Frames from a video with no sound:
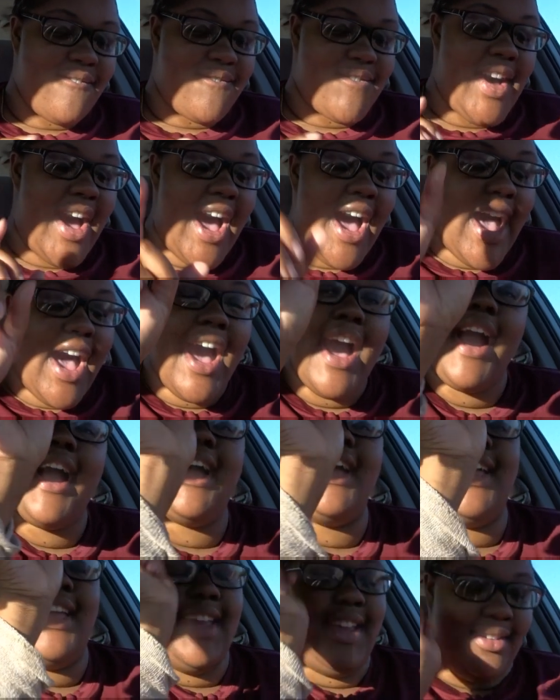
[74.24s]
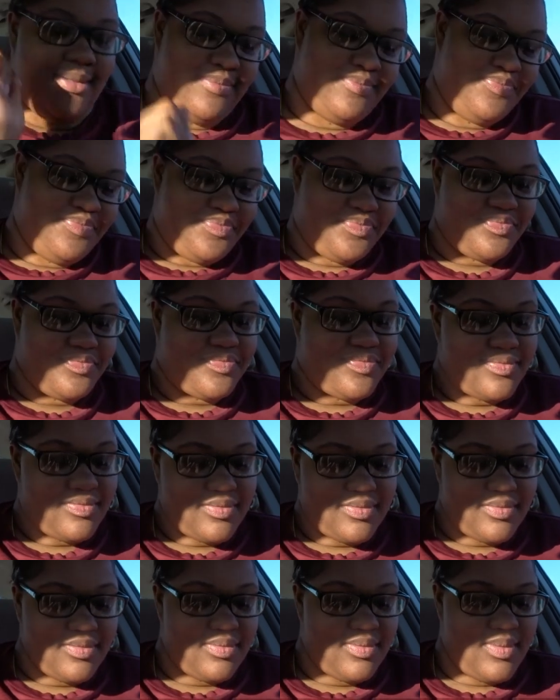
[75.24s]
fine
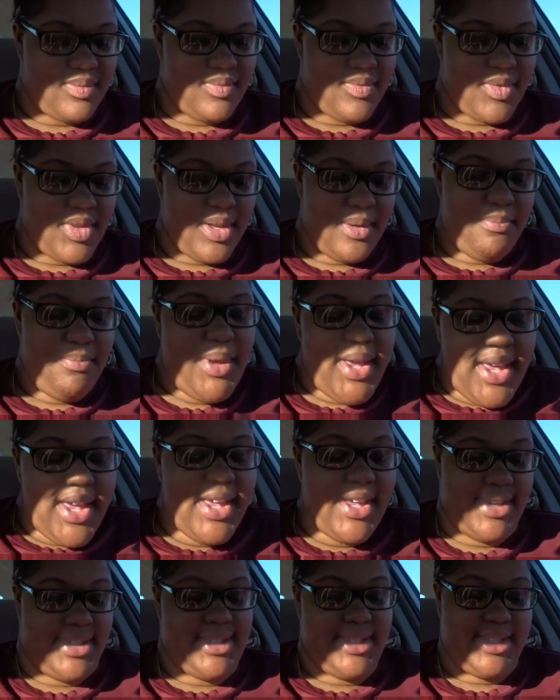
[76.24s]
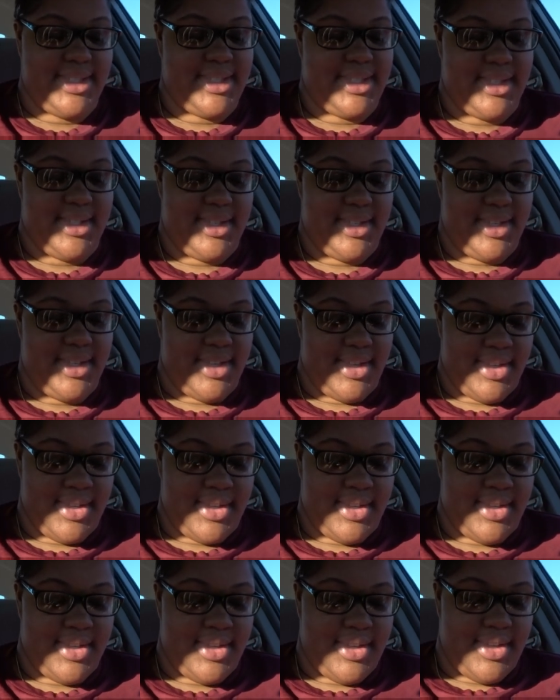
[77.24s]
piece
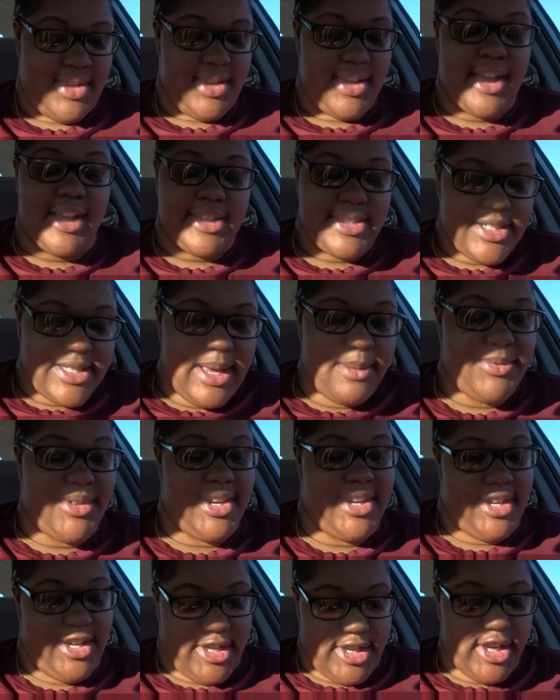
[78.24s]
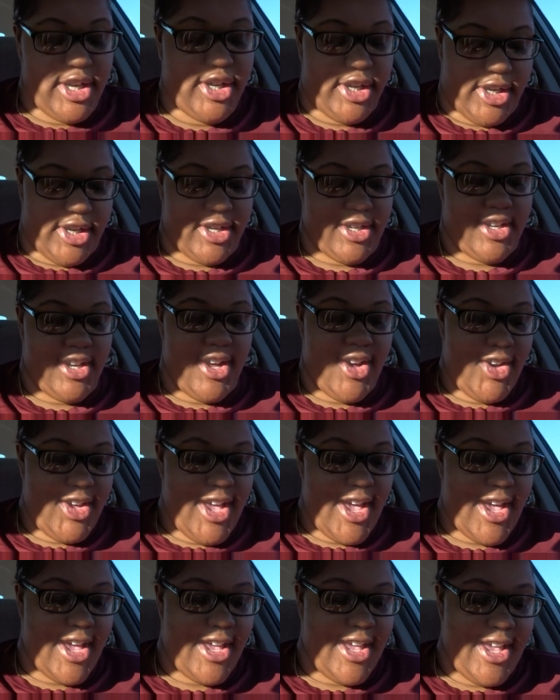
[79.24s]
of something good,
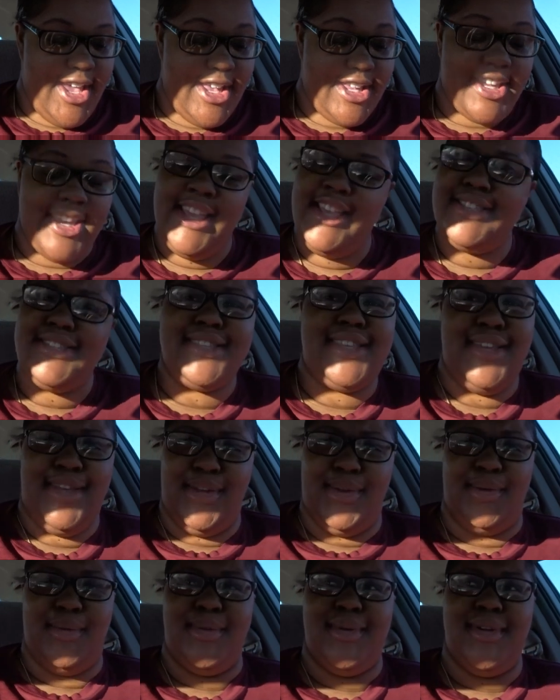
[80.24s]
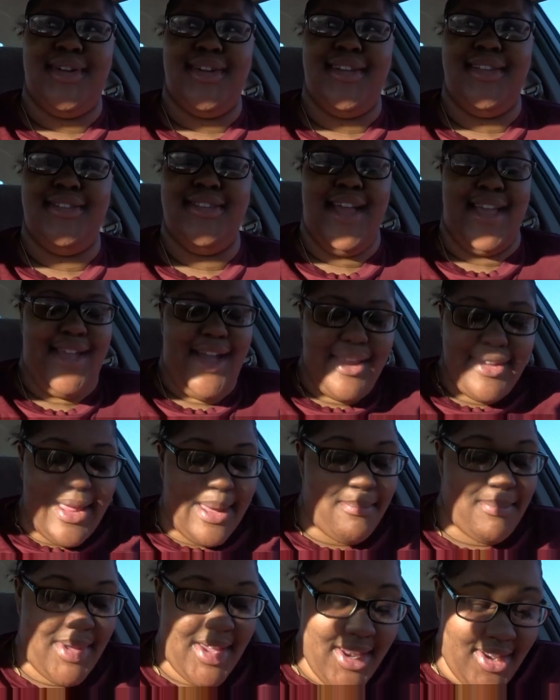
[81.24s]
okay? He he's cute. Now y'all let
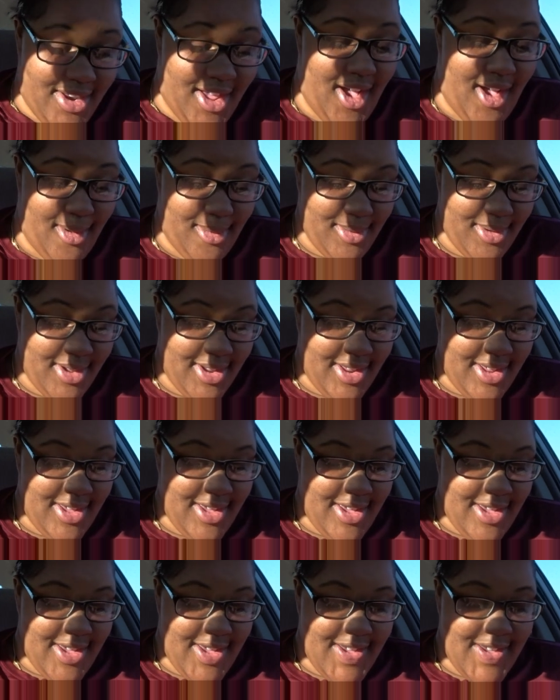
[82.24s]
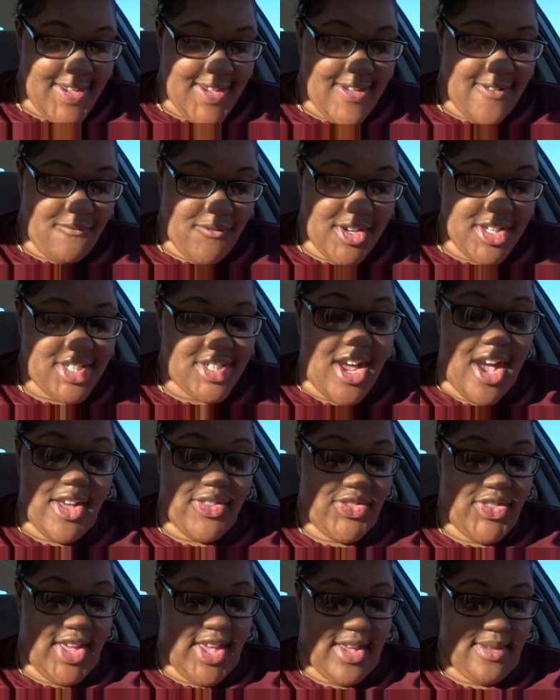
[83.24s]
me know what y'all
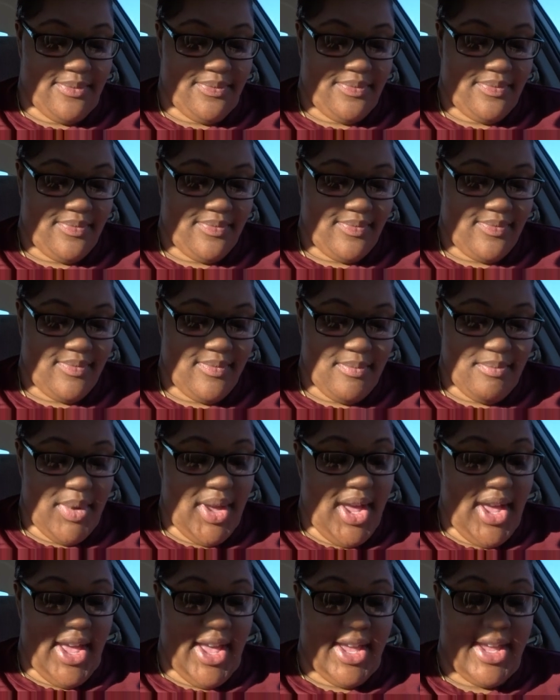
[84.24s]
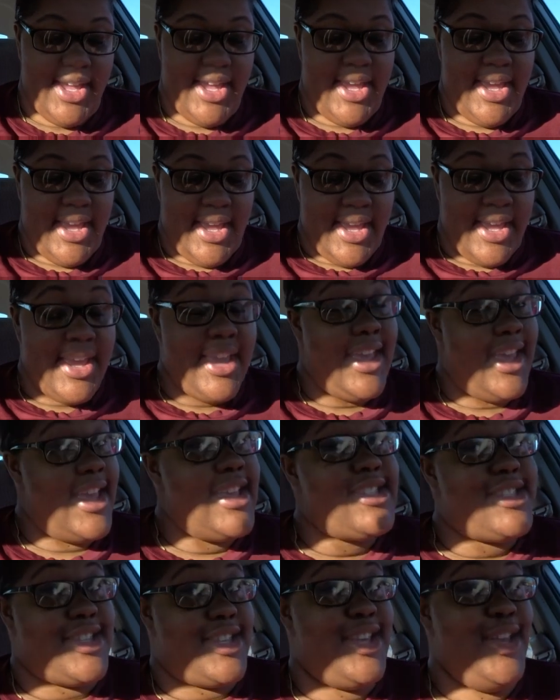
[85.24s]
think, but
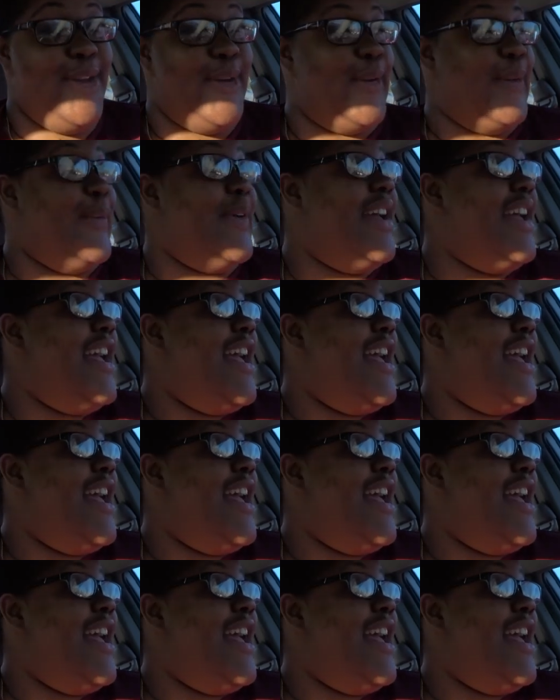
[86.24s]
he's cute